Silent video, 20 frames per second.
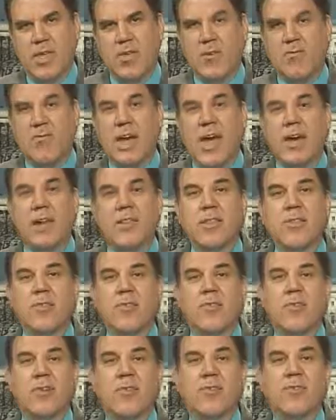Finally, the
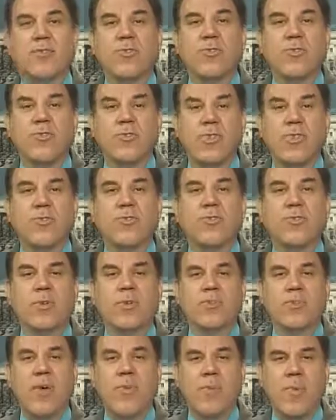servicer refused to
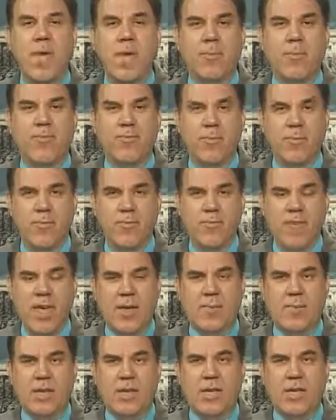accept payments from the
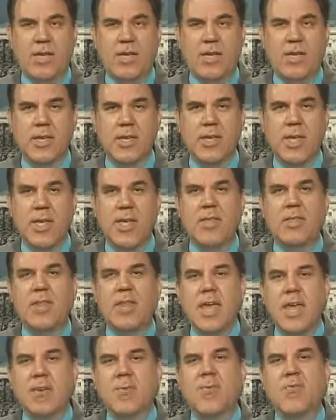family in the
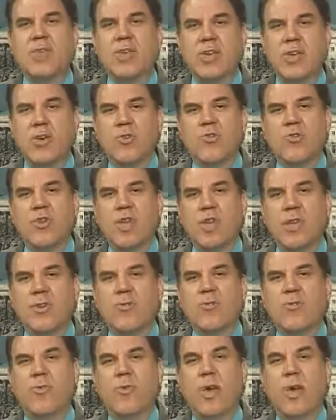name of negotiating
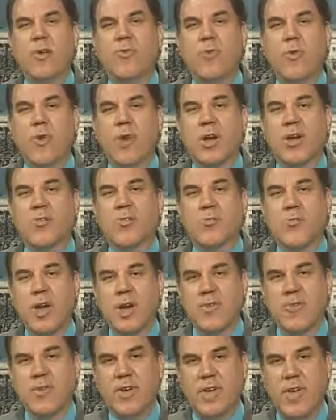for a mortgage
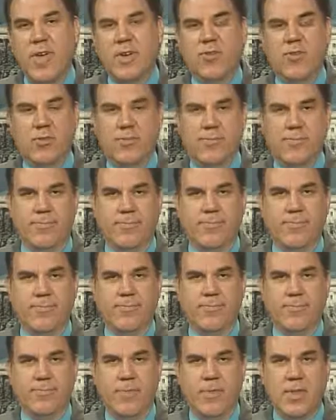modification.
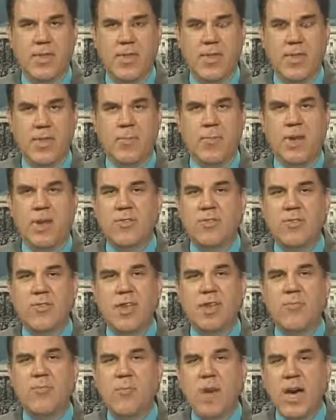But
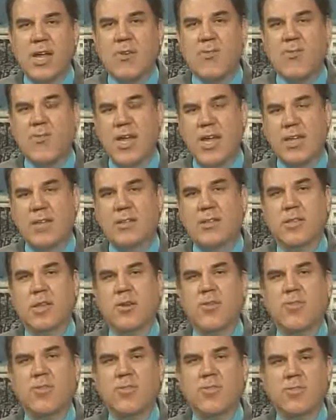instead of modifying the
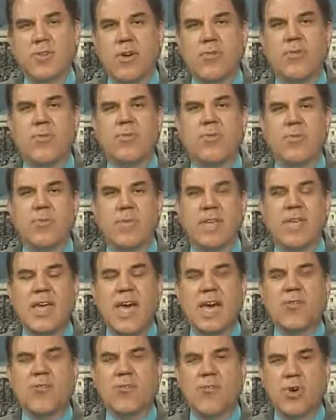loan, their servicer
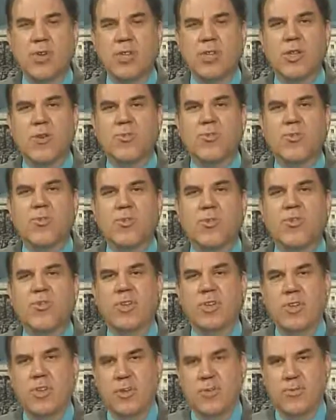began foreclosure
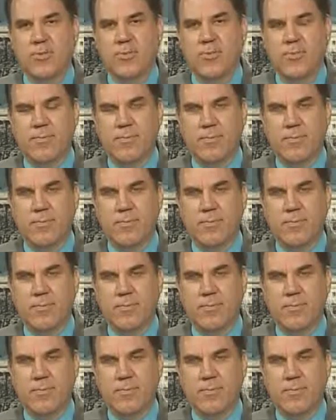proceedings.